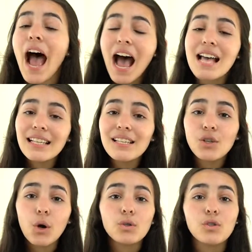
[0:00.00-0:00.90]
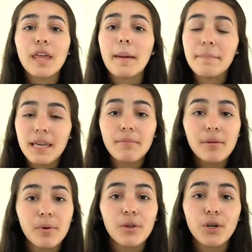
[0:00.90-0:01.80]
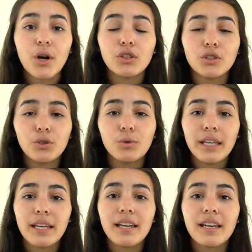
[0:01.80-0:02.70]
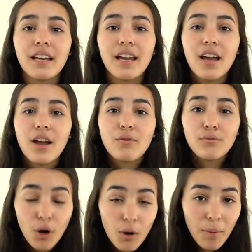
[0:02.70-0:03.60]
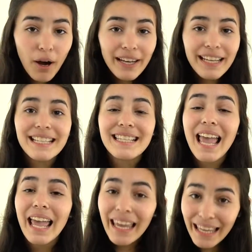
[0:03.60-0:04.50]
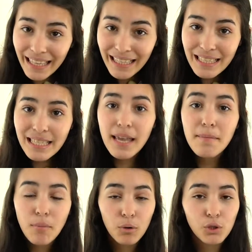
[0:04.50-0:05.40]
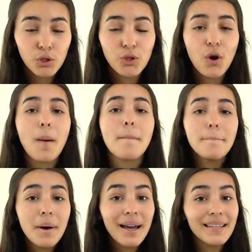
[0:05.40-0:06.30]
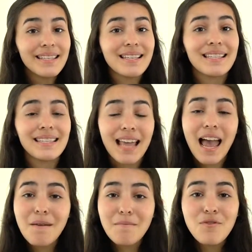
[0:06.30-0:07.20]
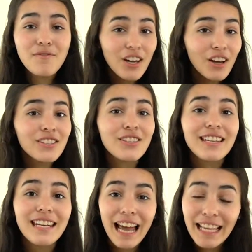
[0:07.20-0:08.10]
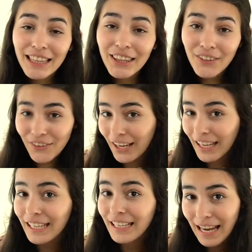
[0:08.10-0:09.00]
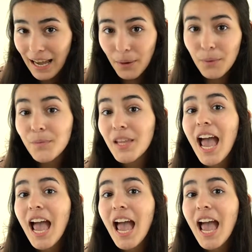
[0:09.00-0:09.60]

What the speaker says: As I told you that me and my brother are doing robotics and emotional, but since I'm moving on to 9th grade now,